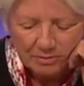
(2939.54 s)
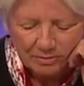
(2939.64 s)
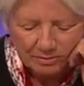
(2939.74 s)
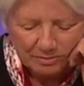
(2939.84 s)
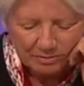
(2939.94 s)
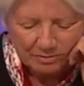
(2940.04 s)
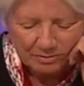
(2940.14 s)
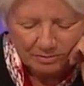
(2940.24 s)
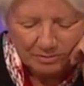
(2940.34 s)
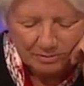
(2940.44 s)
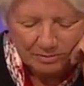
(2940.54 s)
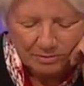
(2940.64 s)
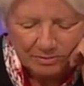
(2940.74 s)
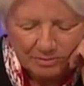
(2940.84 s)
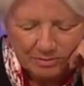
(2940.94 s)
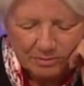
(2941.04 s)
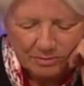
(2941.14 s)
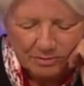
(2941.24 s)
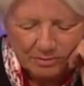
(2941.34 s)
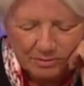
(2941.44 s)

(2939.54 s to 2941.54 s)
The person shown says nothing.